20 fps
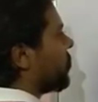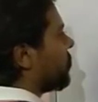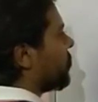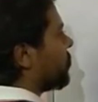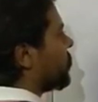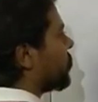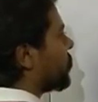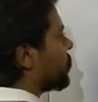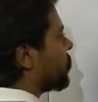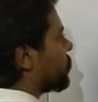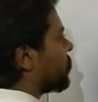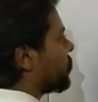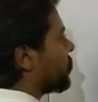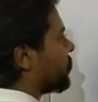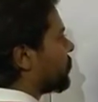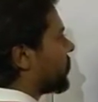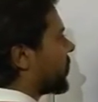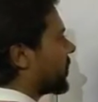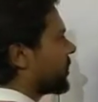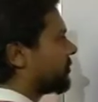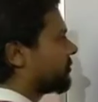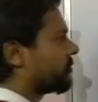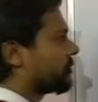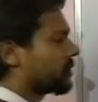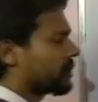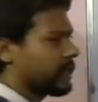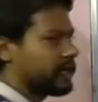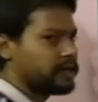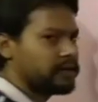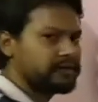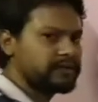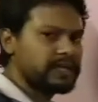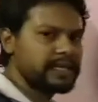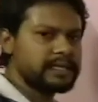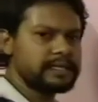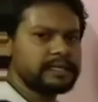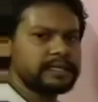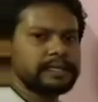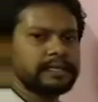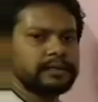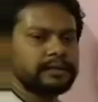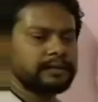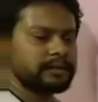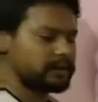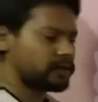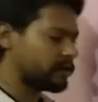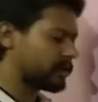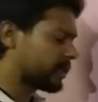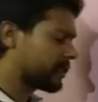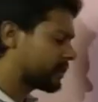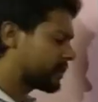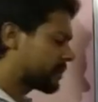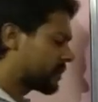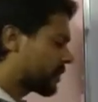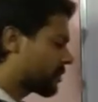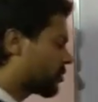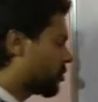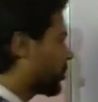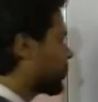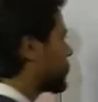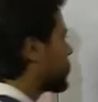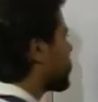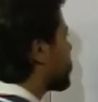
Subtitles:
4 root 5, kind of this. Okay, these are called the